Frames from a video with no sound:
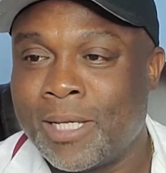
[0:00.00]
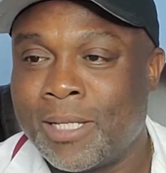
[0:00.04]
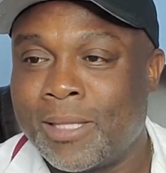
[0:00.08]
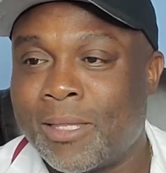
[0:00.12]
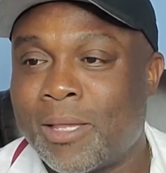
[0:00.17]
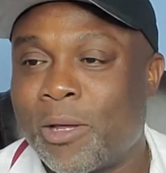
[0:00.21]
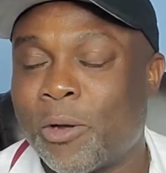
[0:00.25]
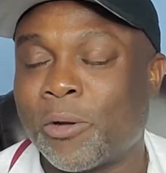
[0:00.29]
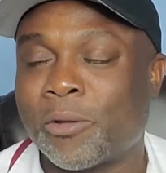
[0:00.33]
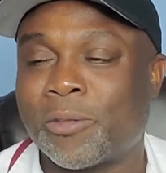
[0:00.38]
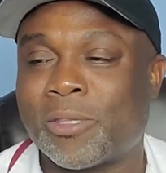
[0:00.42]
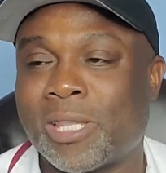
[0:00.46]

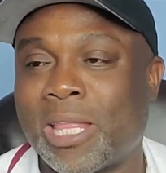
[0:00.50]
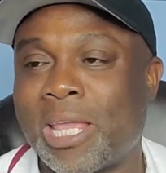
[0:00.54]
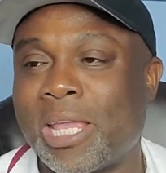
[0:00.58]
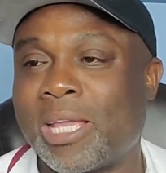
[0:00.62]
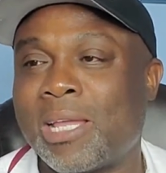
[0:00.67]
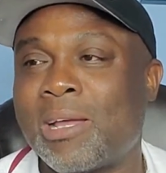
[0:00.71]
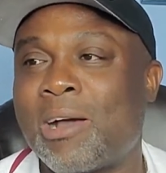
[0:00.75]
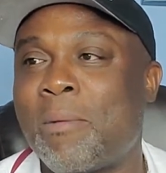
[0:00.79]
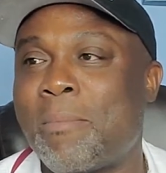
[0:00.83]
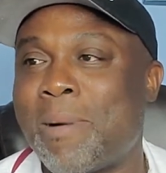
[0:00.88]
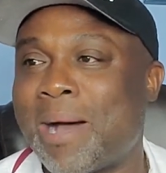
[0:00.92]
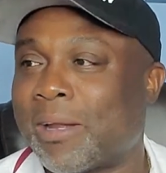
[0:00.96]
The thing
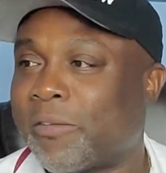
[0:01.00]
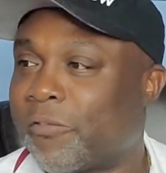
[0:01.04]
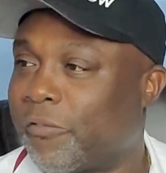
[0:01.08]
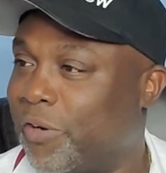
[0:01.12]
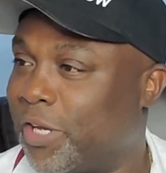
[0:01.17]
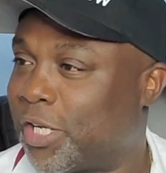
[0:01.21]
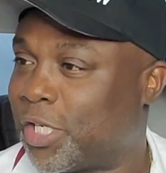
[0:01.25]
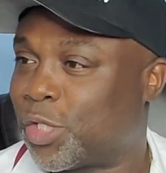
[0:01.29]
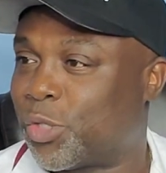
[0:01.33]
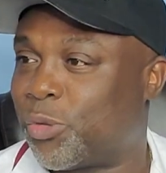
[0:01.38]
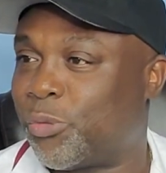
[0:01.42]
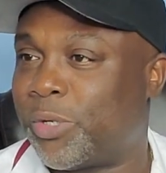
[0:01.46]
about
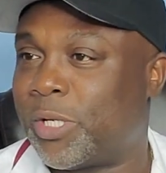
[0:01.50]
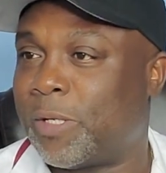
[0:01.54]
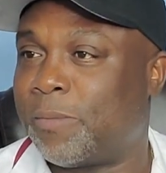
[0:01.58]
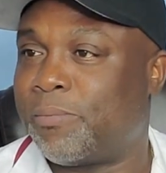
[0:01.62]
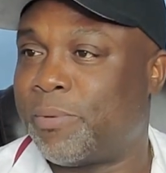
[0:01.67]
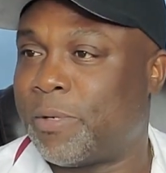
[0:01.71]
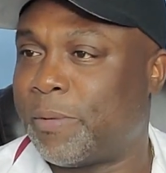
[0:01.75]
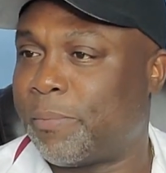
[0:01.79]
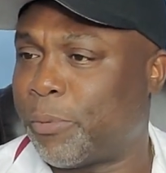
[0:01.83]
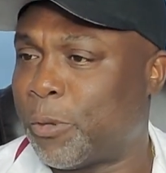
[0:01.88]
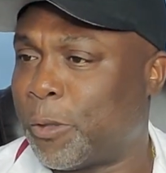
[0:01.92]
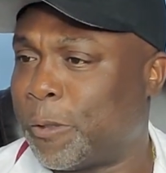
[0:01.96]
Flexeril,
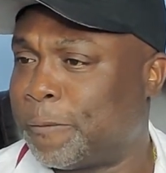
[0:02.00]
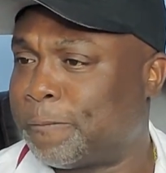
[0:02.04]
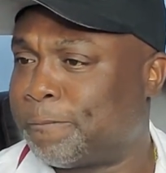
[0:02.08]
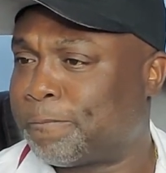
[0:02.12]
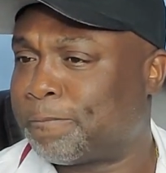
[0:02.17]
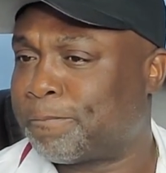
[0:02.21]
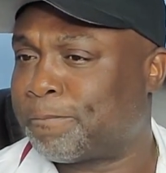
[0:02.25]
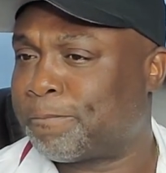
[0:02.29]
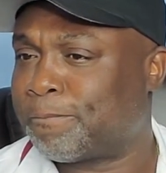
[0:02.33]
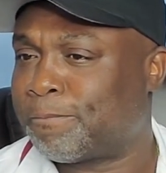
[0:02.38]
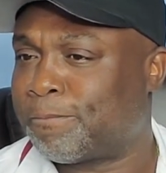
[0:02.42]
people,